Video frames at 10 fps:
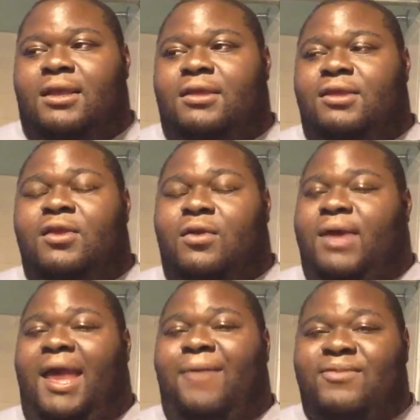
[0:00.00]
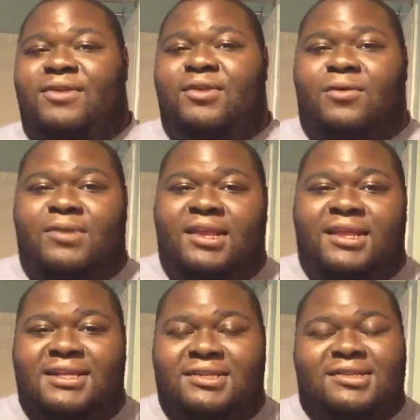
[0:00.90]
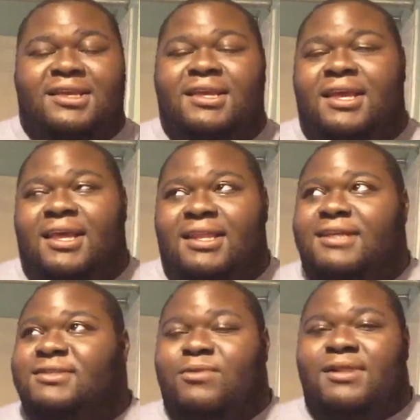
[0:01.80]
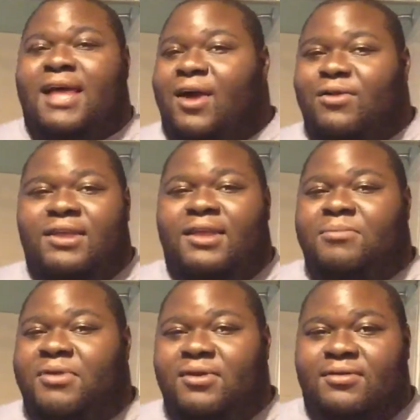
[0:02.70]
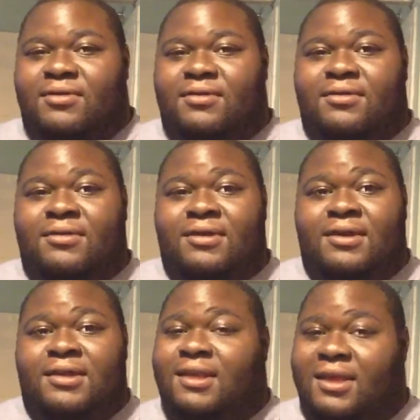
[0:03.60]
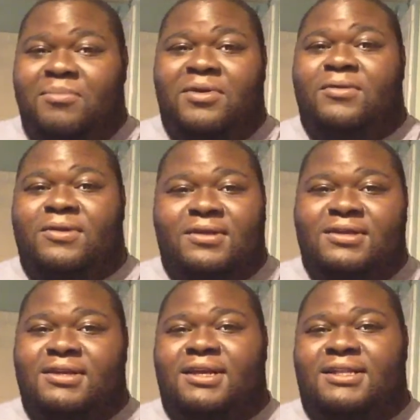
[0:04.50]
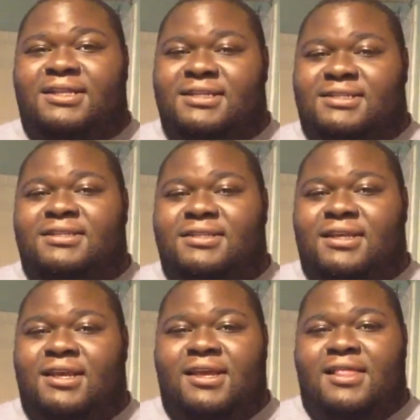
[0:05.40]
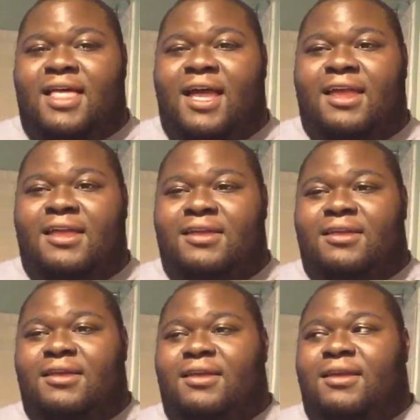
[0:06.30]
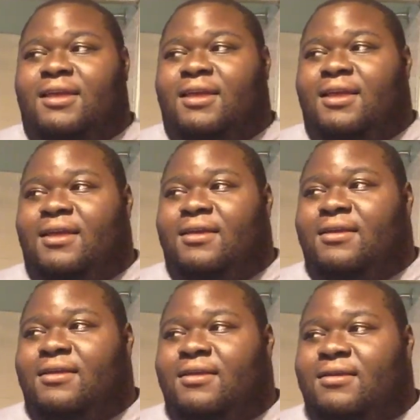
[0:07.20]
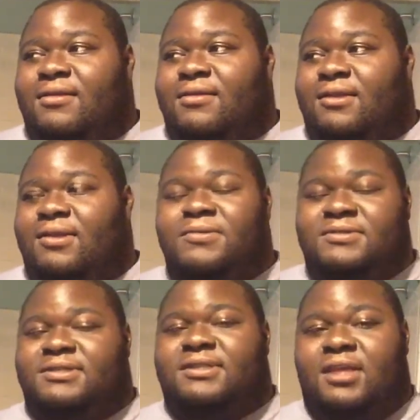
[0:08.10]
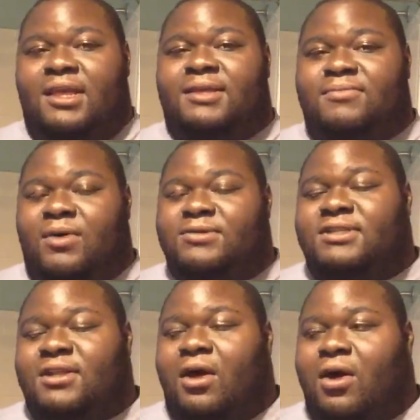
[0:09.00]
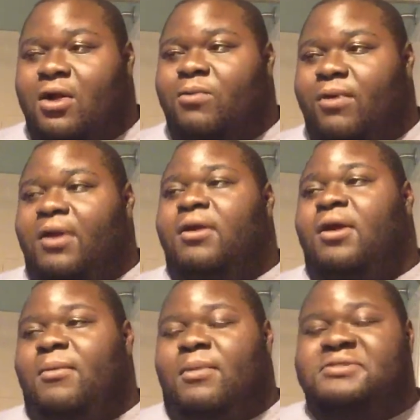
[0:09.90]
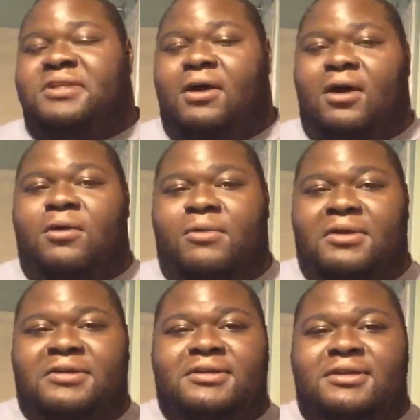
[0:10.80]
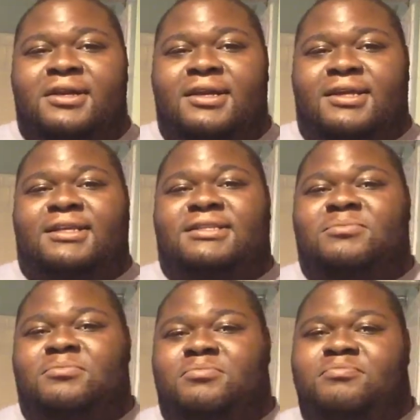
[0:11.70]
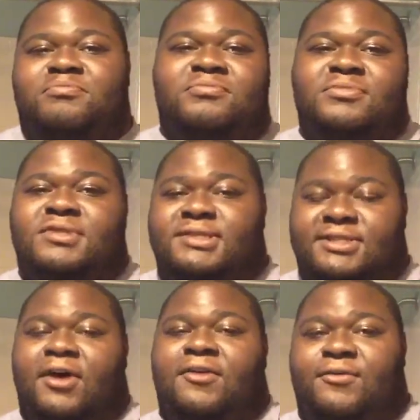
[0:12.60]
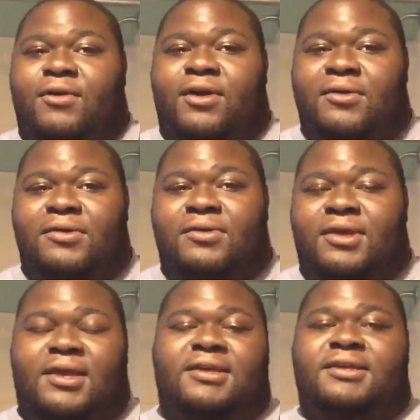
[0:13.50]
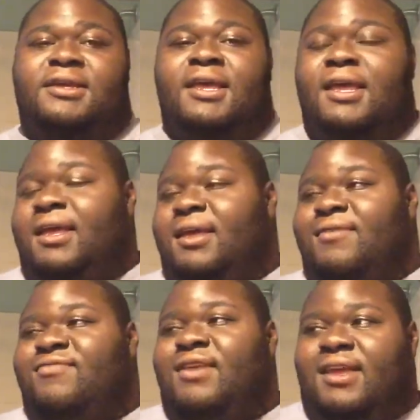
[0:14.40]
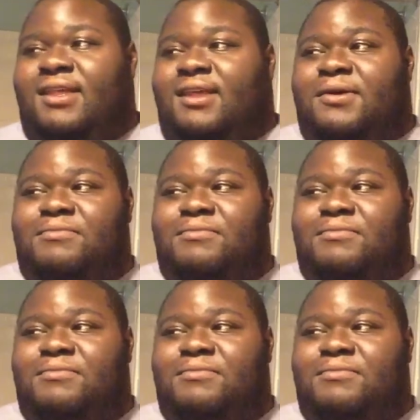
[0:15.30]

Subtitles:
you don't need it. Doesn't rely on the computer. The computer, it doesn't like hit most of the hardware. Most of the hardware is the software. Yeah. And